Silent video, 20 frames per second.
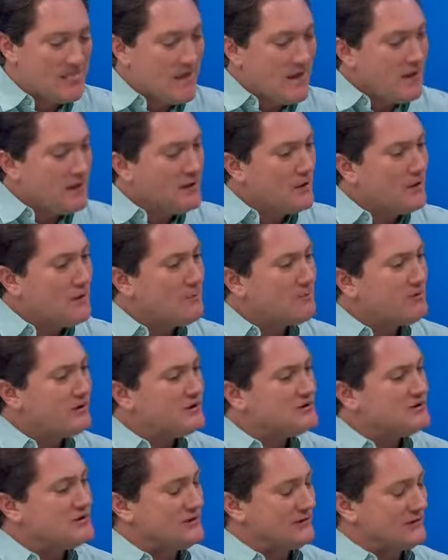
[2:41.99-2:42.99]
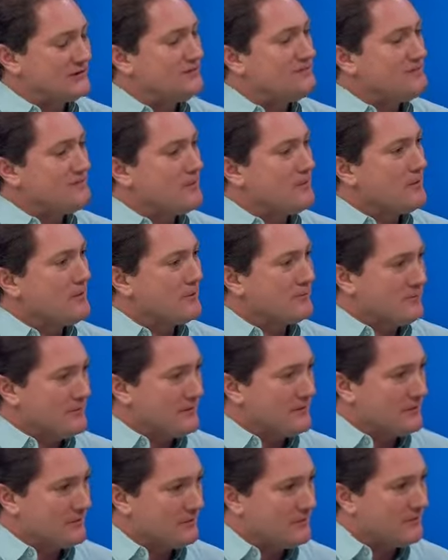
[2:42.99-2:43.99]
Yes. You know, preachers, your,
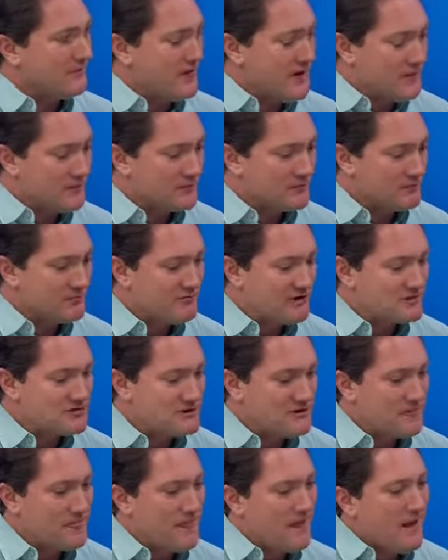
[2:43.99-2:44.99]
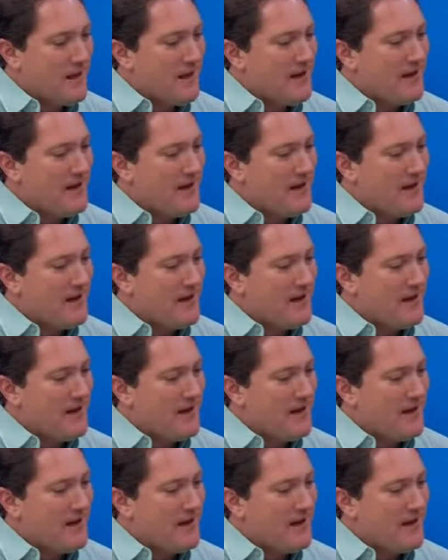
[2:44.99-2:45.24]
you know, your father was a preacher.